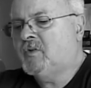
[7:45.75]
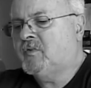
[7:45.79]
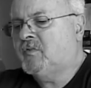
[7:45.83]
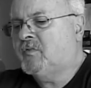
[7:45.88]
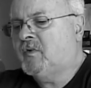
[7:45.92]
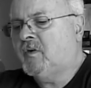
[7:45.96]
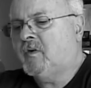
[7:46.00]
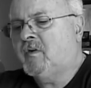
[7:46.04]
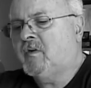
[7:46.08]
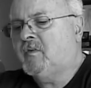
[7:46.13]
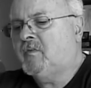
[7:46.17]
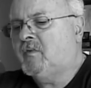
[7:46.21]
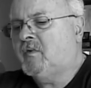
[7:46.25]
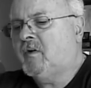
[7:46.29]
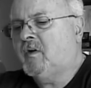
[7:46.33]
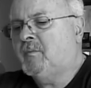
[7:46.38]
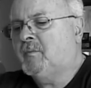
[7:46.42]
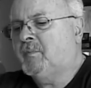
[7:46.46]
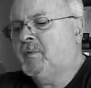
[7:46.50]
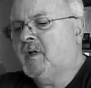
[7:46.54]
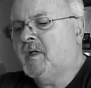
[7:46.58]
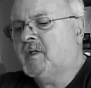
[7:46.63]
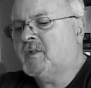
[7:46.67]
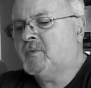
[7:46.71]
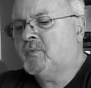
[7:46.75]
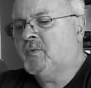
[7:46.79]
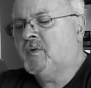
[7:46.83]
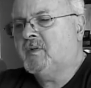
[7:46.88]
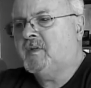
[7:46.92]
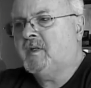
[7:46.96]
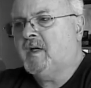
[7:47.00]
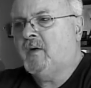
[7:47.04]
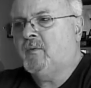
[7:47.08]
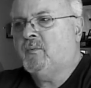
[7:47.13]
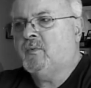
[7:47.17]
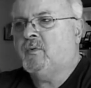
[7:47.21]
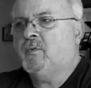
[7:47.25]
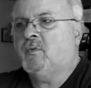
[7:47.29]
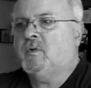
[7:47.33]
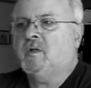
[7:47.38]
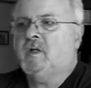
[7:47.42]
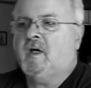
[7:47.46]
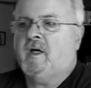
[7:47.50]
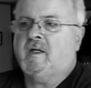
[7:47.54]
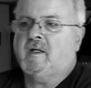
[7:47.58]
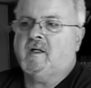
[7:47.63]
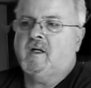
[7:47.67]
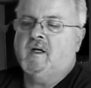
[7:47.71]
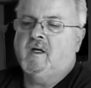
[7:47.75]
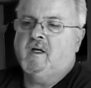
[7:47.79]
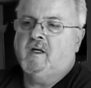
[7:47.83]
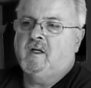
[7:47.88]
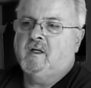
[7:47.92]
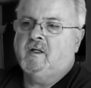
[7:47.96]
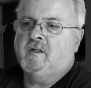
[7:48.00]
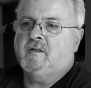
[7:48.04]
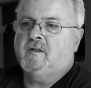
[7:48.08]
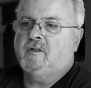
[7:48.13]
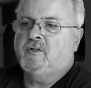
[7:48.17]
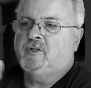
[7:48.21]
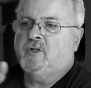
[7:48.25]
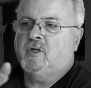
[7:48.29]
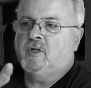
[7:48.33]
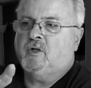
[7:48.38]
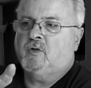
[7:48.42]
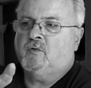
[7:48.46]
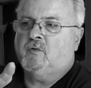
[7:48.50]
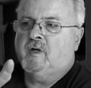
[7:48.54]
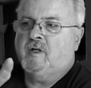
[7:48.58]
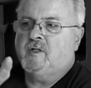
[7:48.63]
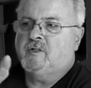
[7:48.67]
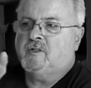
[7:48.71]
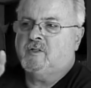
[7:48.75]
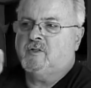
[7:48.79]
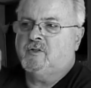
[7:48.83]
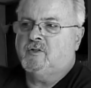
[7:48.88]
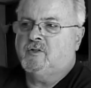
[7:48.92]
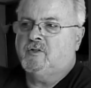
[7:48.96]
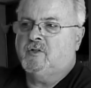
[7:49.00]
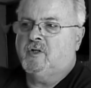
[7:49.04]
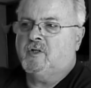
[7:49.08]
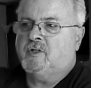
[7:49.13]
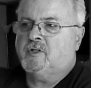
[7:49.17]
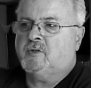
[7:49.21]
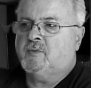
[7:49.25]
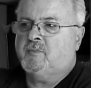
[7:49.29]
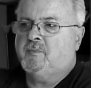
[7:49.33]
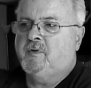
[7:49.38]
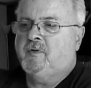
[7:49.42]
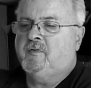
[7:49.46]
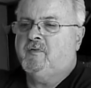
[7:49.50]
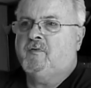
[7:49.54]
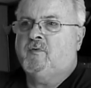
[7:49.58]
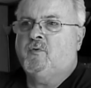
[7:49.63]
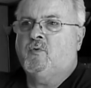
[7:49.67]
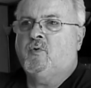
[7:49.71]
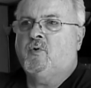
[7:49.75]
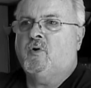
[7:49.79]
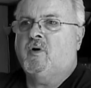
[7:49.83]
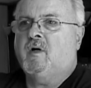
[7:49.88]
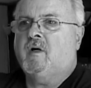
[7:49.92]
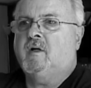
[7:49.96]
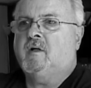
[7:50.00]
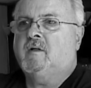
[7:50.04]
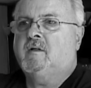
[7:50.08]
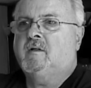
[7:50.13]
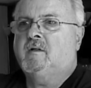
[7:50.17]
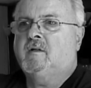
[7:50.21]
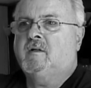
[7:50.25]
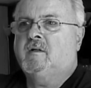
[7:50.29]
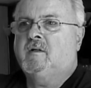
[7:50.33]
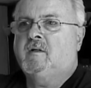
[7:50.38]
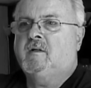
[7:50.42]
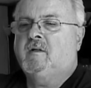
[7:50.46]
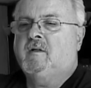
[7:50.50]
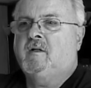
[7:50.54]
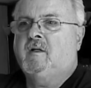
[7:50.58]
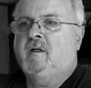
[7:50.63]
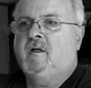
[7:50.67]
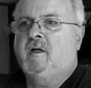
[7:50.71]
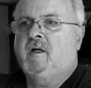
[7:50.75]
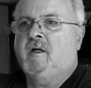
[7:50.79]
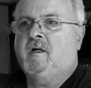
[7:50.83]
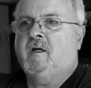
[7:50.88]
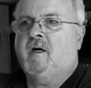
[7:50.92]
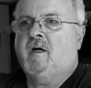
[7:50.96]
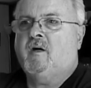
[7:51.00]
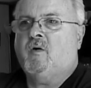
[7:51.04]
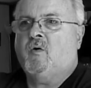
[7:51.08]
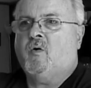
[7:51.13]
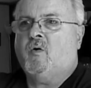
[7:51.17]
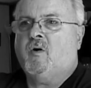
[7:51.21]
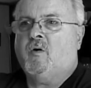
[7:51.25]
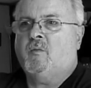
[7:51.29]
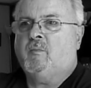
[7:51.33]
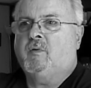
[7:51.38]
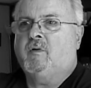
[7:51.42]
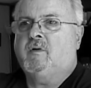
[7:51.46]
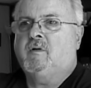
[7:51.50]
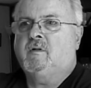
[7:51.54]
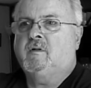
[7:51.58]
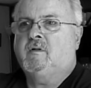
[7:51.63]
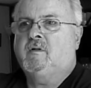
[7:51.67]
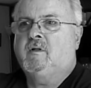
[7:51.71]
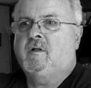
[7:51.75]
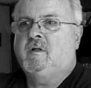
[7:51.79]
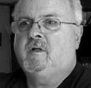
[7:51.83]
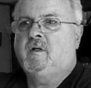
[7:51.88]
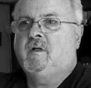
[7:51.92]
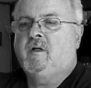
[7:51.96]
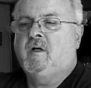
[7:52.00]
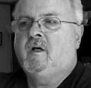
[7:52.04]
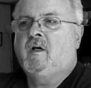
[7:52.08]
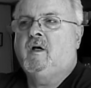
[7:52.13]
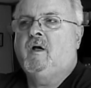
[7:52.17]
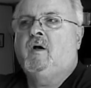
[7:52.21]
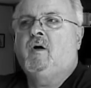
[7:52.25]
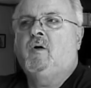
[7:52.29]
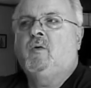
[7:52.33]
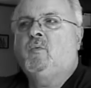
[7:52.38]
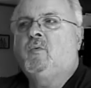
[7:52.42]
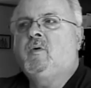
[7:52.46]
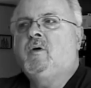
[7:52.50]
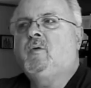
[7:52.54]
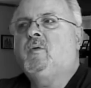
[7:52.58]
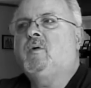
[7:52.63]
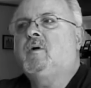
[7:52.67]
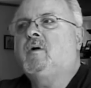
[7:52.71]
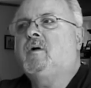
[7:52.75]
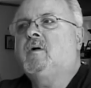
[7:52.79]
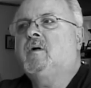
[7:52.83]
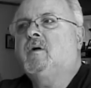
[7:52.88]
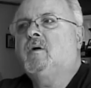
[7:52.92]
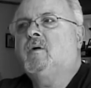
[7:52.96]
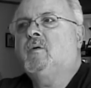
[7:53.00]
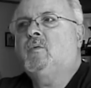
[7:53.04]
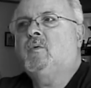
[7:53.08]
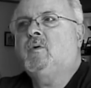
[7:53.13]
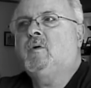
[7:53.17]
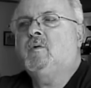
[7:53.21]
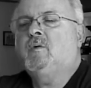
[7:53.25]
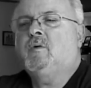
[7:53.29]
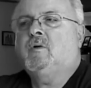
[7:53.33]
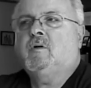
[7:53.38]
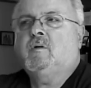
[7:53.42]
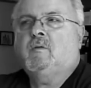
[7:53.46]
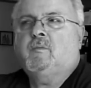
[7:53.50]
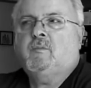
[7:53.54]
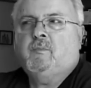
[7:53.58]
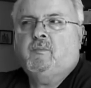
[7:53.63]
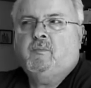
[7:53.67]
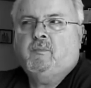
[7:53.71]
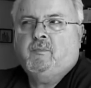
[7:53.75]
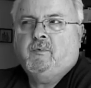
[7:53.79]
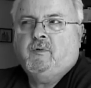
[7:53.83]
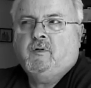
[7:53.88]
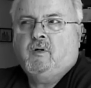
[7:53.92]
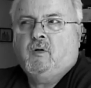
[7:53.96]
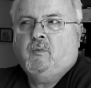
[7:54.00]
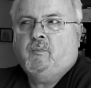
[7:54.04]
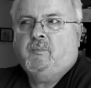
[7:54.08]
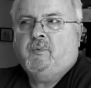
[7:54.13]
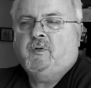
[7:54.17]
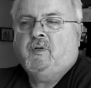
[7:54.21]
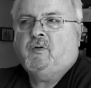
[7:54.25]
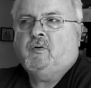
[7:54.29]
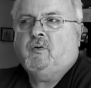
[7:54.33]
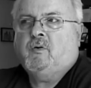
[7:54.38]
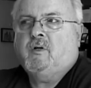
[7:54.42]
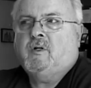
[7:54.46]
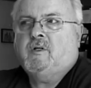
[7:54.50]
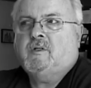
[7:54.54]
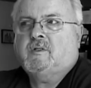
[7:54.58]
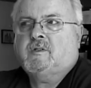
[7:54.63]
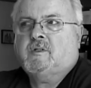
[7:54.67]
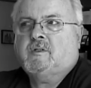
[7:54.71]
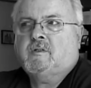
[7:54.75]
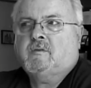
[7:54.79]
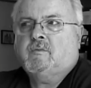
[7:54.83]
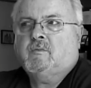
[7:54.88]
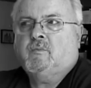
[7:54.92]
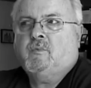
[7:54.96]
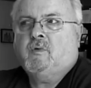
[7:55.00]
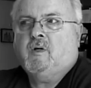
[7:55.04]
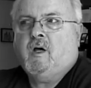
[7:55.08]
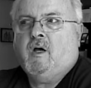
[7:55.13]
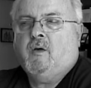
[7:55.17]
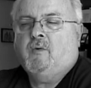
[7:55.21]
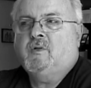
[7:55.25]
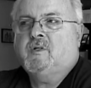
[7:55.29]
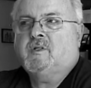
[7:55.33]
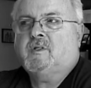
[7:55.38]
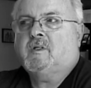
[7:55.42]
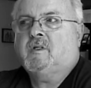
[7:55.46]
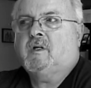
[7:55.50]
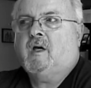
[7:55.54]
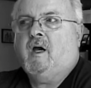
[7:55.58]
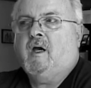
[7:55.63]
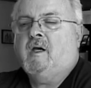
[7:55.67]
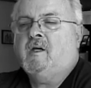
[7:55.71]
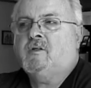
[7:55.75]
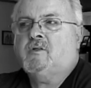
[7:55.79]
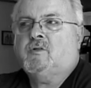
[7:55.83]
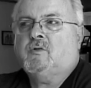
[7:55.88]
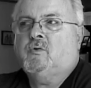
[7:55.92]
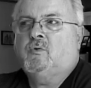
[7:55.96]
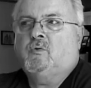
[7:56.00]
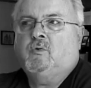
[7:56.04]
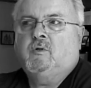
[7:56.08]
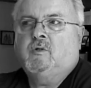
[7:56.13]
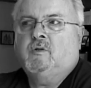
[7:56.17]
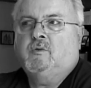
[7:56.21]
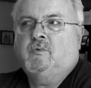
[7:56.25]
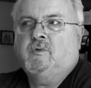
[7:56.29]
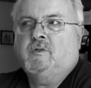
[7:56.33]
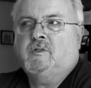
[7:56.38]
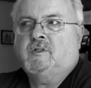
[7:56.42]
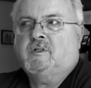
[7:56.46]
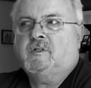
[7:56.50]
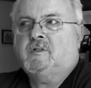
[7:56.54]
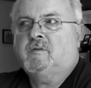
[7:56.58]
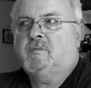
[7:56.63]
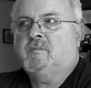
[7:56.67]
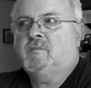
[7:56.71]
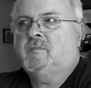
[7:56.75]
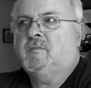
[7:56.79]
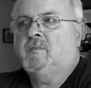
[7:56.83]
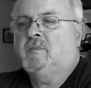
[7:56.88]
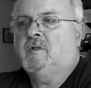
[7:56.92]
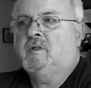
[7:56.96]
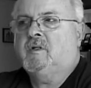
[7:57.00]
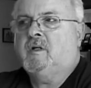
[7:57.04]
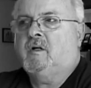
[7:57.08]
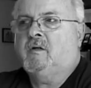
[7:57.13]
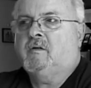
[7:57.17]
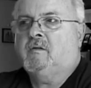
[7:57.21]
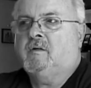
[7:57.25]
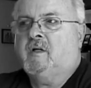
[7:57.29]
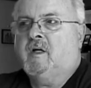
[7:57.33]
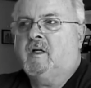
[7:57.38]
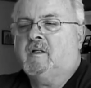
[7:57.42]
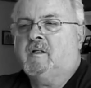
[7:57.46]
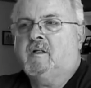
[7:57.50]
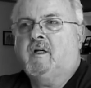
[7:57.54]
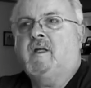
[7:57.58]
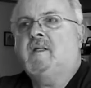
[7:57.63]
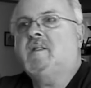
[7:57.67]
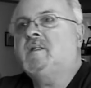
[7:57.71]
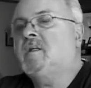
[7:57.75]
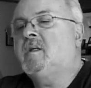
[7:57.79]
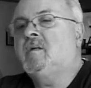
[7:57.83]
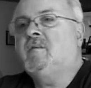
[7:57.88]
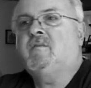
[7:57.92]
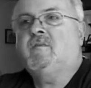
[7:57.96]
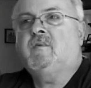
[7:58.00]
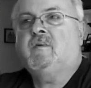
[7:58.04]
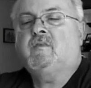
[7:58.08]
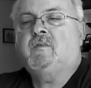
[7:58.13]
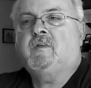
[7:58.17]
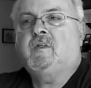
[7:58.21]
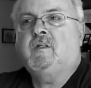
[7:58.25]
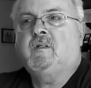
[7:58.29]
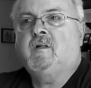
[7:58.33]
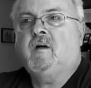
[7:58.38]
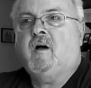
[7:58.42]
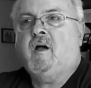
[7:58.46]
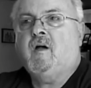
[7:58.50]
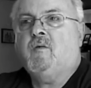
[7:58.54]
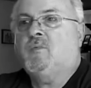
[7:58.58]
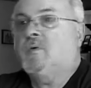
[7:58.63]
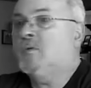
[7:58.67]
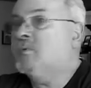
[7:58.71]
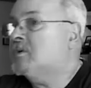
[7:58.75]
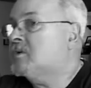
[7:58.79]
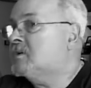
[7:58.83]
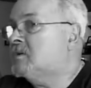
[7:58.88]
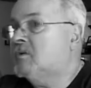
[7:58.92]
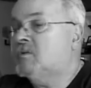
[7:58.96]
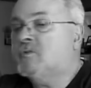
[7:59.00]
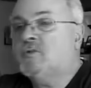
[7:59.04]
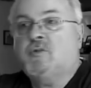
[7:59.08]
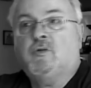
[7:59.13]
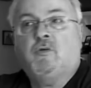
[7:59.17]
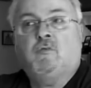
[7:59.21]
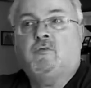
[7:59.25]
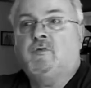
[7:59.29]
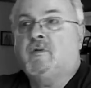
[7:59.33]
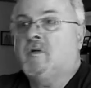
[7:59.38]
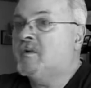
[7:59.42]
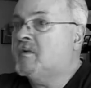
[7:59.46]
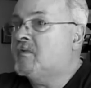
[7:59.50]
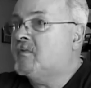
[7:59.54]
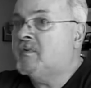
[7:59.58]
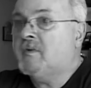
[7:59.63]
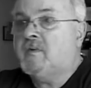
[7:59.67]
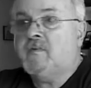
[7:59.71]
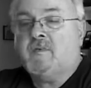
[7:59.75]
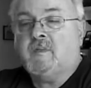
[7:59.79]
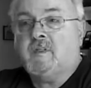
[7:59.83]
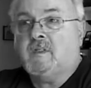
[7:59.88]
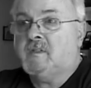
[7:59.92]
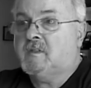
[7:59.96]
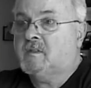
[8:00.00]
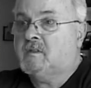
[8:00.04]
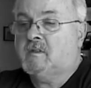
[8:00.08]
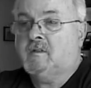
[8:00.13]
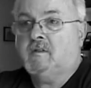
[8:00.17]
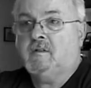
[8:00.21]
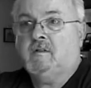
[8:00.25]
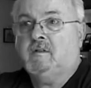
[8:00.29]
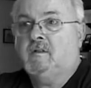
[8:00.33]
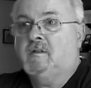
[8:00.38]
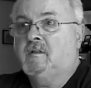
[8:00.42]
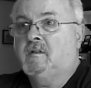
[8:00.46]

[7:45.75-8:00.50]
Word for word: He's was very, very blessed with that. We were like the generation just before. Just before it got horrible. Yeah. We were, we were, you know, because when I was in high school, it was, you know, like 1959. We were still children of the 50s.